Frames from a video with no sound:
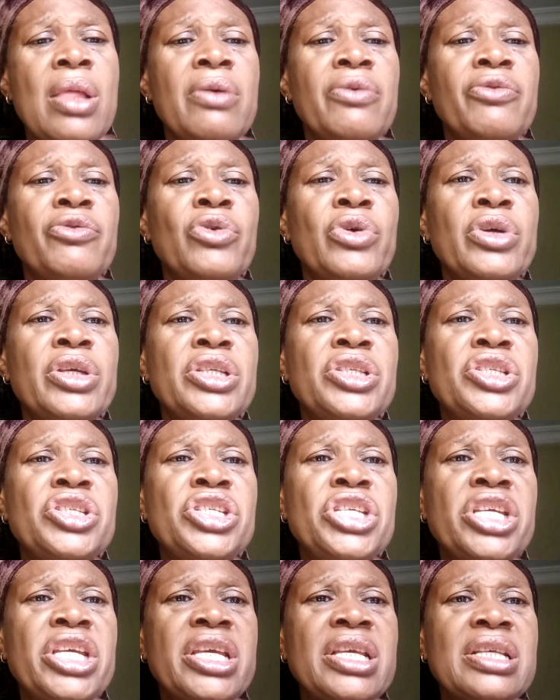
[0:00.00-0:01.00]
For in
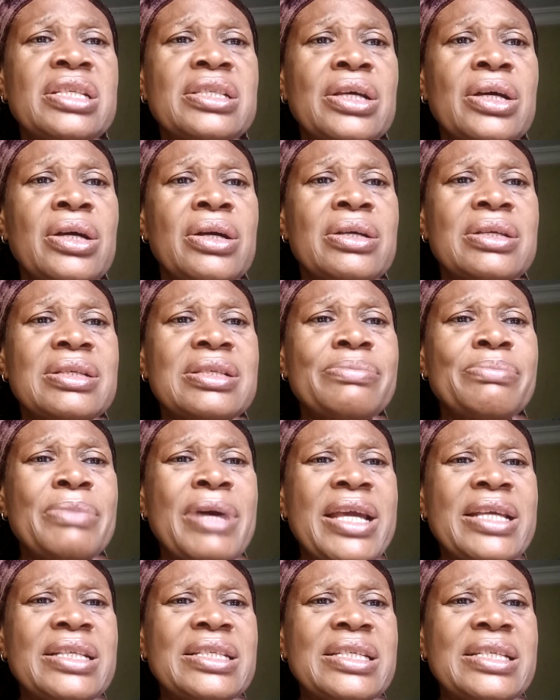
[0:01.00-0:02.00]
Jesus'
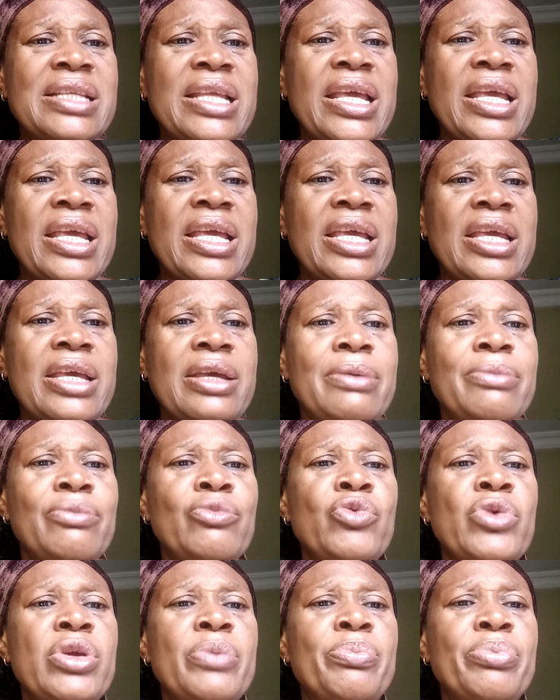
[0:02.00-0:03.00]
mighty name
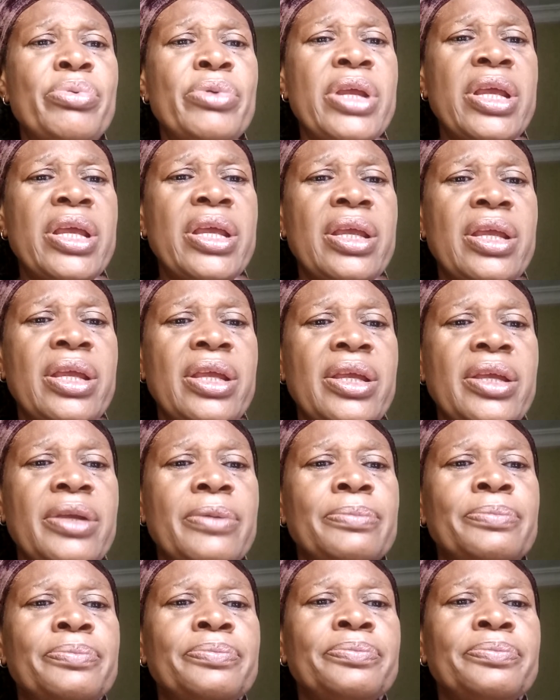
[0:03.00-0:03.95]
we pray.